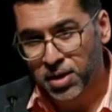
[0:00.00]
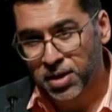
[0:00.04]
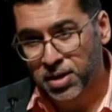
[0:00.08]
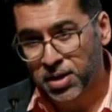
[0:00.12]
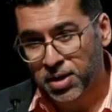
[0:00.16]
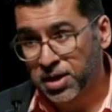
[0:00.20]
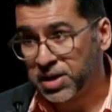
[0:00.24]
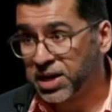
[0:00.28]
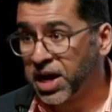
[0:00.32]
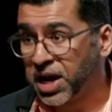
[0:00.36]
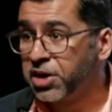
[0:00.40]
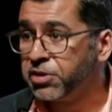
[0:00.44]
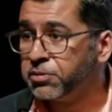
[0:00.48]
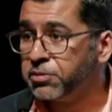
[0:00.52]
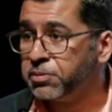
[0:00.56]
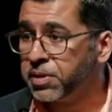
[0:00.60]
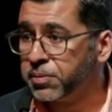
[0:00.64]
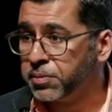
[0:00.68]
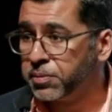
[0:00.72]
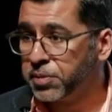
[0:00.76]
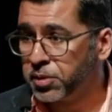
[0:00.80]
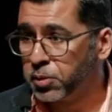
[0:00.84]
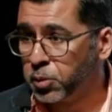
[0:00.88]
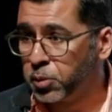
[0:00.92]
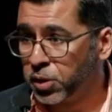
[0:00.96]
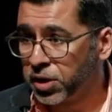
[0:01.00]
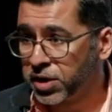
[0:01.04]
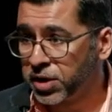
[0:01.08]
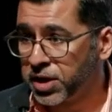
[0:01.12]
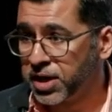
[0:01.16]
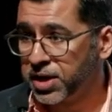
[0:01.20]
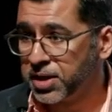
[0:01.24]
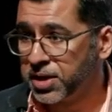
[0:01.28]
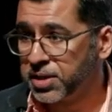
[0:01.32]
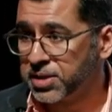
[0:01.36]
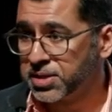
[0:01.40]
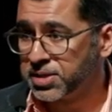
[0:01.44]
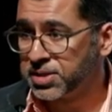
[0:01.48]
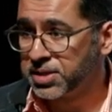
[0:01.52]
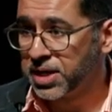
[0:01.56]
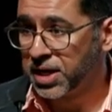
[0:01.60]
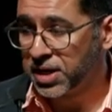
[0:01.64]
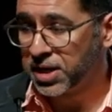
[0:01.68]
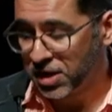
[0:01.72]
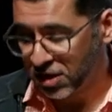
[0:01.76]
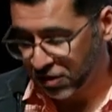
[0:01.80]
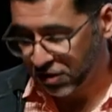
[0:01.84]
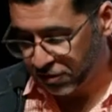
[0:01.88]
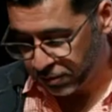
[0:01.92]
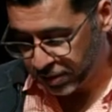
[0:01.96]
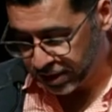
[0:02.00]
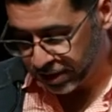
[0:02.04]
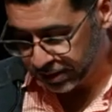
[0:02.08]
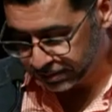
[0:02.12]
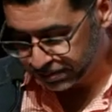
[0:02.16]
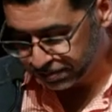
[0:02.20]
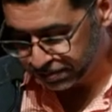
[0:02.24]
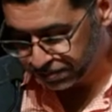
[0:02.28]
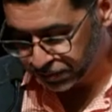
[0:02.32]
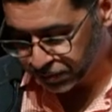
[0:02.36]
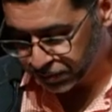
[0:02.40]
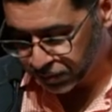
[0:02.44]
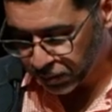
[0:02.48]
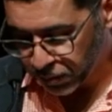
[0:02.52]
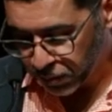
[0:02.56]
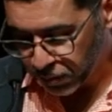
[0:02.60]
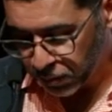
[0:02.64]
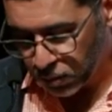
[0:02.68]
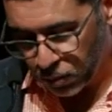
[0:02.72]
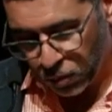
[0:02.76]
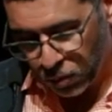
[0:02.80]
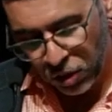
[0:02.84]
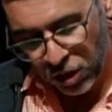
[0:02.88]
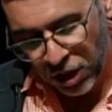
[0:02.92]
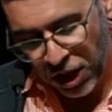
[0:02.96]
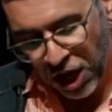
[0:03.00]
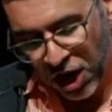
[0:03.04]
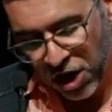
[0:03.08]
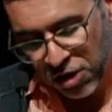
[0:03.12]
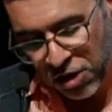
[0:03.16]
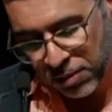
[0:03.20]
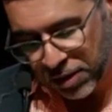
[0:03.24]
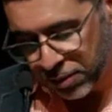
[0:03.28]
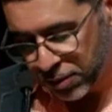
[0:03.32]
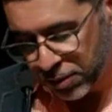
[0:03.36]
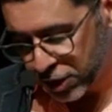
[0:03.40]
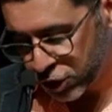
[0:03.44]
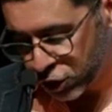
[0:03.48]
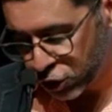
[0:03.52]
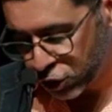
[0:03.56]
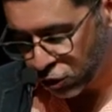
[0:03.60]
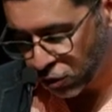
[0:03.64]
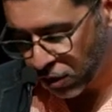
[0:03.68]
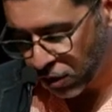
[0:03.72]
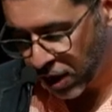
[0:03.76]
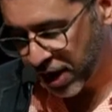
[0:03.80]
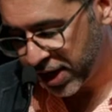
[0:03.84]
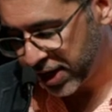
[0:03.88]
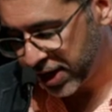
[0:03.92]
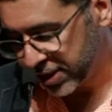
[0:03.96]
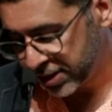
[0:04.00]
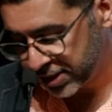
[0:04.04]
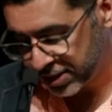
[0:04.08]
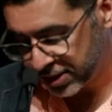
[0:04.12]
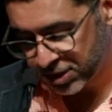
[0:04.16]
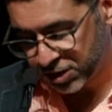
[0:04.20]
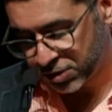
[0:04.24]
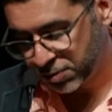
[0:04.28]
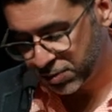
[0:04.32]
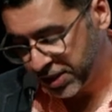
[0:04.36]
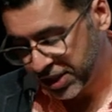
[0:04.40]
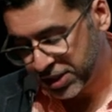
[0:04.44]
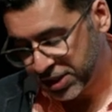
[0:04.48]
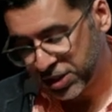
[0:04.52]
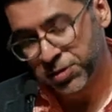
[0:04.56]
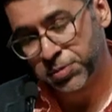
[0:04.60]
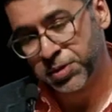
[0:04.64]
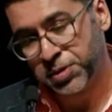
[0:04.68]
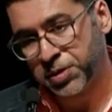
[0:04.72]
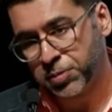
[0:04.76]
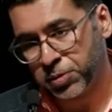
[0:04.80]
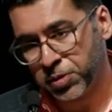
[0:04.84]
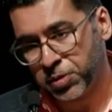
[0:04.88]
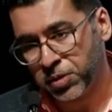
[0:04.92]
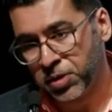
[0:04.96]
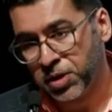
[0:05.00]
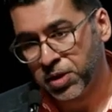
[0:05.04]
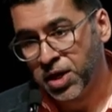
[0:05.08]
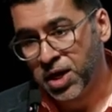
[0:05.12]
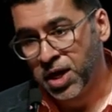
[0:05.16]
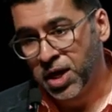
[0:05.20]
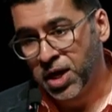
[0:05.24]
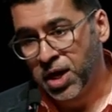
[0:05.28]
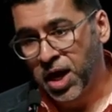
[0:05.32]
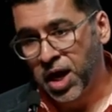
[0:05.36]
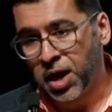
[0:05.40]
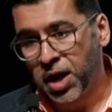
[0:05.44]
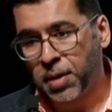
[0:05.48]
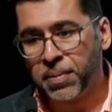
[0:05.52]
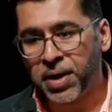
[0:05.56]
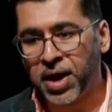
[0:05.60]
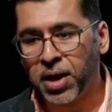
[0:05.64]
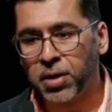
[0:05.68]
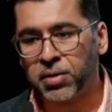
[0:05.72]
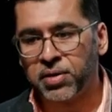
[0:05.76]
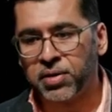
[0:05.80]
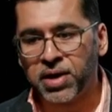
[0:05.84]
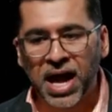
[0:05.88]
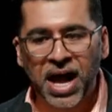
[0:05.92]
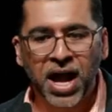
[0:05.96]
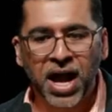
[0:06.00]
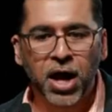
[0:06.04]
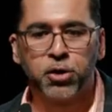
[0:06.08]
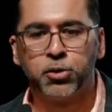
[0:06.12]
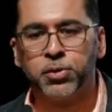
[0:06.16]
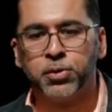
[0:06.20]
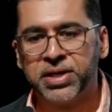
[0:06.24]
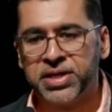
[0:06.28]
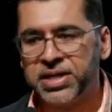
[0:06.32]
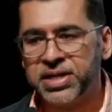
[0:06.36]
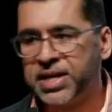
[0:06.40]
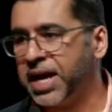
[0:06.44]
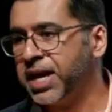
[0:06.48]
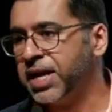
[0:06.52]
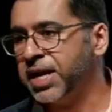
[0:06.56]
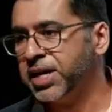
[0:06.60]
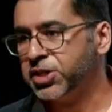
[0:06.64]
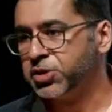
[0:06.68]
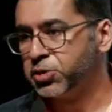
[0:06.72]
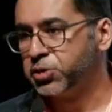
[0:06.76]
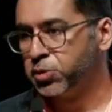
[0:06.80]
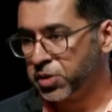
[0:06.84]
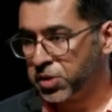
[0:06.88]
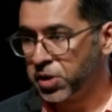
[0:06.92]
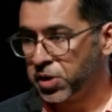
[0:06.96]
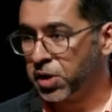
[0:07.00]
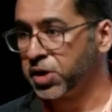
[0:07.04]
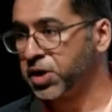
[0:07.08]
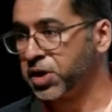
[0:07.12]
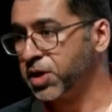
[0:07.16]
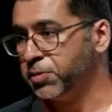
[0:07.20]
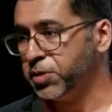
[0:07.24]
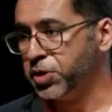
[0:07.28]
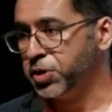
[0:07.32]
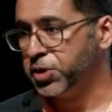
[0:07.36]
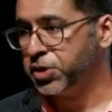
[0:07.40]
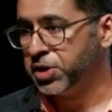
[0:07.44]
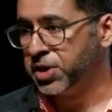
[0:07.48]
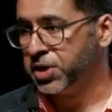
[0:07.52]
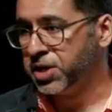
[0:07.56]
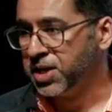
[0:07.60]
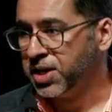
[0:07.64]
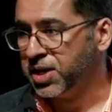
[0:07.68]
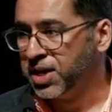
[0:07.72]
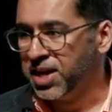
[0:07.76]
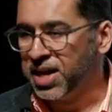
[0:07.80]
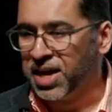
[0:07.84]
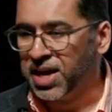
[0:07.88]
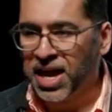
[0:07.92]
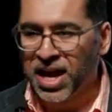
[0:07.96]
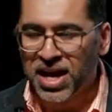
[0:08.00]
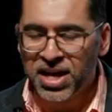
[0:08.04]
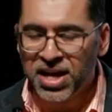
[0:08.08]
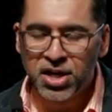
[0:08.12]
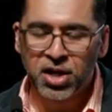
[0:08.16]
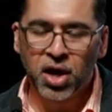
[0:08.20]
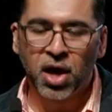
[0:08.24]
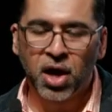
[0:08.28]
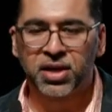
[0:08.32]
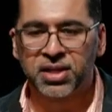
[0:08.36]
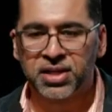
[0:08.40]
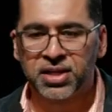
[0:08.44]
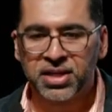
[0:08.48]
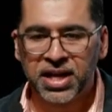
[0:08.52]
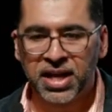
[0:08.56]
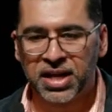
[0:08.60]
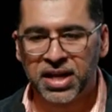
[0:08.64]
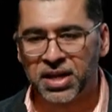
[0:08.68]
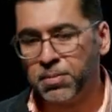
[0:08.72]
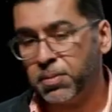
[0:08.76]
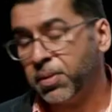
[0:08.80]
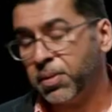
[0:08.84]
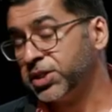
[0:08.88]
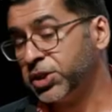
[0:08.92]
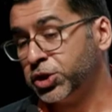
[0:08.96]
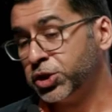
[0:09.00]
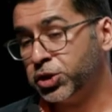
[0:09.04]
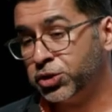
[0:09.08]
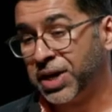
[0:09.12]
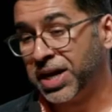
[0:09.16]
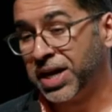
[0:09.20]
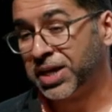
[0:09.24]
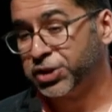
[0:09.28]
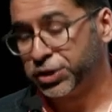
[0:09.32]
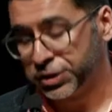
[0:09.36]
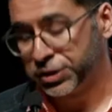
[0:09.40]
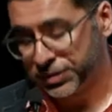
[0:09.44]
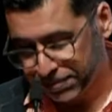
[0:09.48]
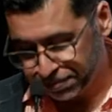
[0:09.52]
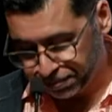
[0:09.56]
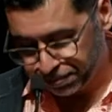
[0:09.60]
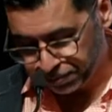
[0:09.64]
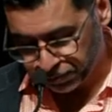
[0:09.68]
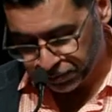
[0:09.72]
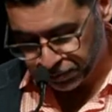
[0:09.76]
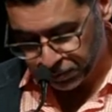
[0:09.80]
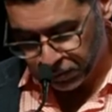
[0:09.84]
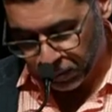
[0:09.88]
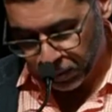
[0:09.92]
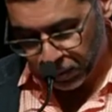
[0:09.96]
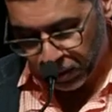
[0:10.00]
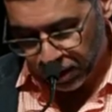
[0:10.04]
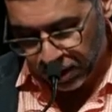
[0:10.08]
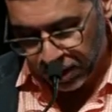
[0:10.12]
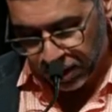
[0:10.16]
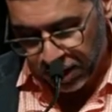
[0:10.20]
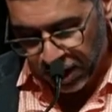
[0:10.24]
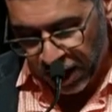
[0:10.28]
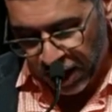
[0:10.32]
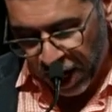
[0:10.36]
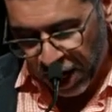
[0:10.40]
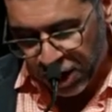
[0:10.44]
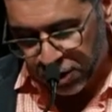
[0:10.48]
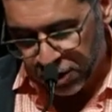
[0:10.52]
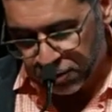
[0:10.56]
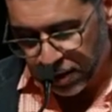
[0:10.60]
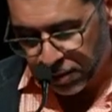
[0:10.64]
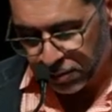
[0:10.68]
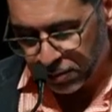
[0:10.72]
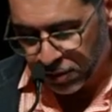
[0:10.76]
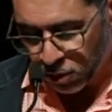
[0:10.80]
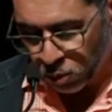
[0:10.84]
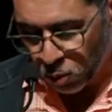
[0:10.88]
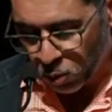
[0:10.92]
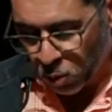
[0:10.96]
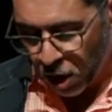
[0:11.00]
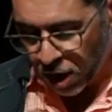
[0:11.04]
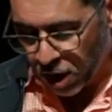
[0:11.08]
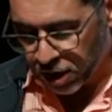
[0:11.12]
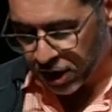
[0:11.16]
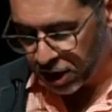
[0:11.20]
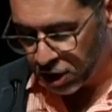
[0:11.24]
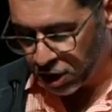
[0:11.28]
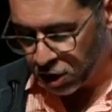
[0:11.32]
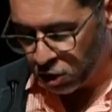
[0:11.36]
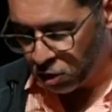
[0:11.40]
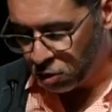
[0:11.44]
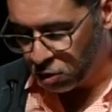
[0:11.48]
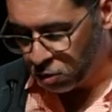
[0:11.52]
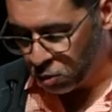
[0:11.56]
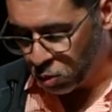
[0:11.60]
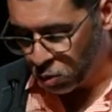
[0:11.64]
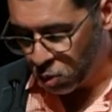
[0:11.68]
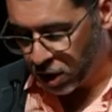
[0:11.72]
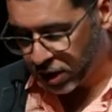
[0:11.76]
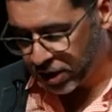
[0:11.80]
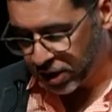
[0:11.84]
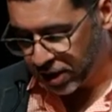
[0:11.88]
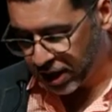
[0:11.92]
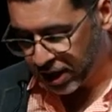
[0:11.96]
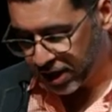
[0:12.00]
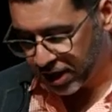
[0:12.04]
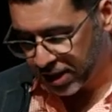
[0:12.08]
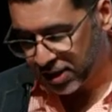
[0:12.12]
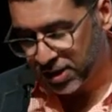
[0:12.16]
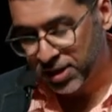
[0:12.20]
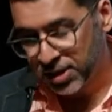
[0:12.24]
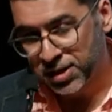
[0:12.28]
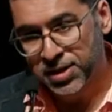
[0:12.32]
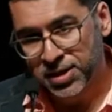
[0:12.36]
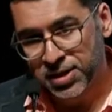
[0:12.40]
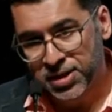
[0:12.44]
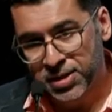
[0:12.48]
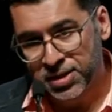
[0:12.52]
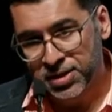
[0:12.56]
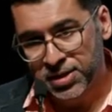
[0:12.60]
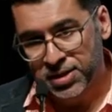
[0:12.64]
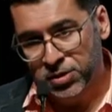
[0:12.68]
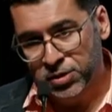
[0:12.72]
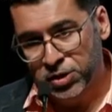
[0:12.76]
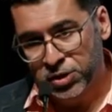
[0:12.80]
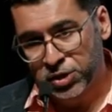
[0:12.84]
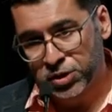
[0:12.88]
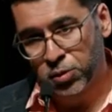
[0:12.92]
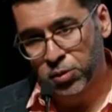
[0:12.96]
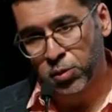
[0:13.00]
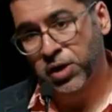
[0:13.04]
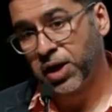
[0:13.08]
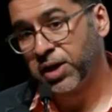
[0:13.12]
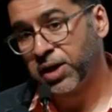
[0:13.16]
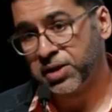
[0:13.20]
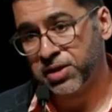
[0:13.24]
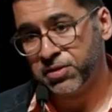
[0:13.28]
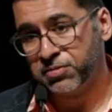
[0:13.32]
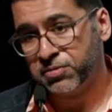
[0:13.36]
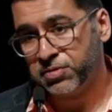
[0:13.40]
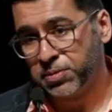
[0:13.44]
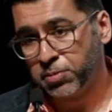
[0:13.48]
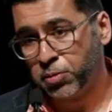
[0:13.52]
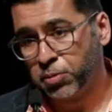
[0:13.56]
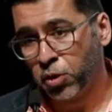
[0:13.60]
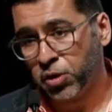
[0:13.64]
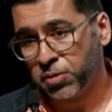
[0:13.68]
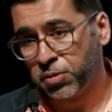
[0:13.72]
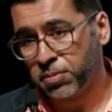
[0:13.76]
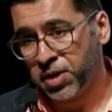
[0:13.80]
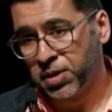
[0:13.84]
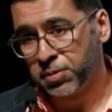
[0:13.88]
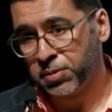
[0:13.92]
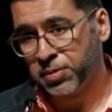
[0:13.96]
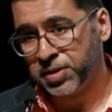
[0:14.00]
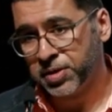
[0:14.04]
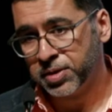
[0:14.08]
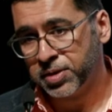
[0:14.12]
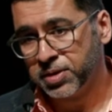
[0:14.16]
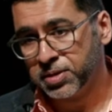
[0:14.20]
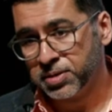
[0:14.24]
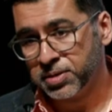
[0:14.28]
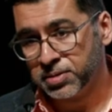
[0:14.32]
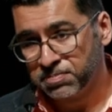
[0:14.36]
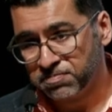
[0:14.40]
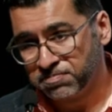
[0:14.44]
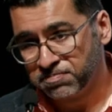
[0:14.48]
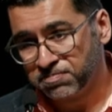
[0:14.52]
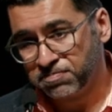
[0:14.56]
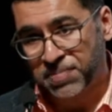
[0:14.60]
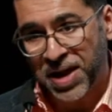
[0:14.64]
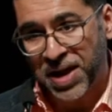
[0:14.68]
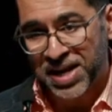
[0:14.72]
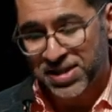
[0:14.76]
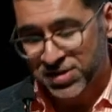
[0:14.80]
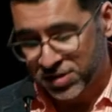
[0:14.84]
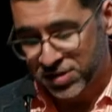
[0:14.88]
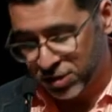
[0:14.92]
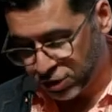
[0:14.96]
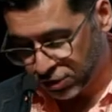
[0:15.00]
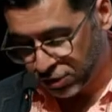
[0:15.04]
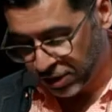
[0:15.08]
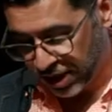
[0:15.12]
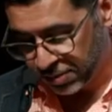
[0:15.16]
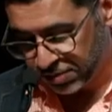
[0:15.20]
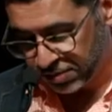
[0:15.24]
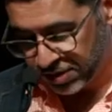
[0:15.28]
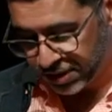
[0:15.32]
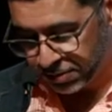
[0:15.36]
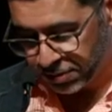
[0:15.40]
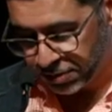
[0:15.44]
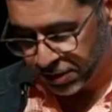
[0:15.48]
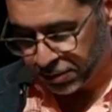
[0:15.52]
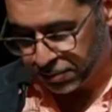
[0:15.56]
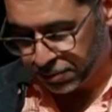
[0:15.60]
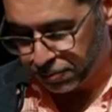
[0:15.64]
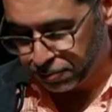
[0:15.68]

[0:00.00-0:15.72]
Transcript: And I remember working in the state government. I remember trying to speak to people about how to engage with our community and not getting much traction. I remember walking home one night to where I lived in Port Melbourne, past the tram depot.